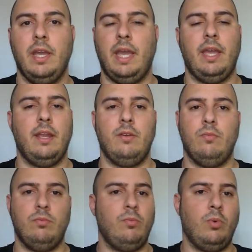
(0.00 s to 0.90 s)

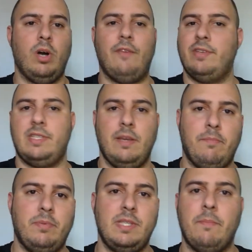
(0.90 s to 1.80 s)
And you will obviously
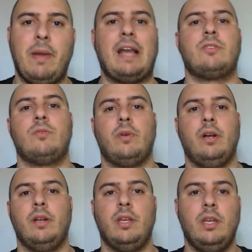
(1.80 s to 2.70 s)
see a backstory
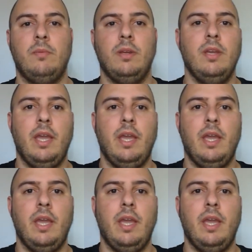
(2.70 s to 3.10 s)
on him,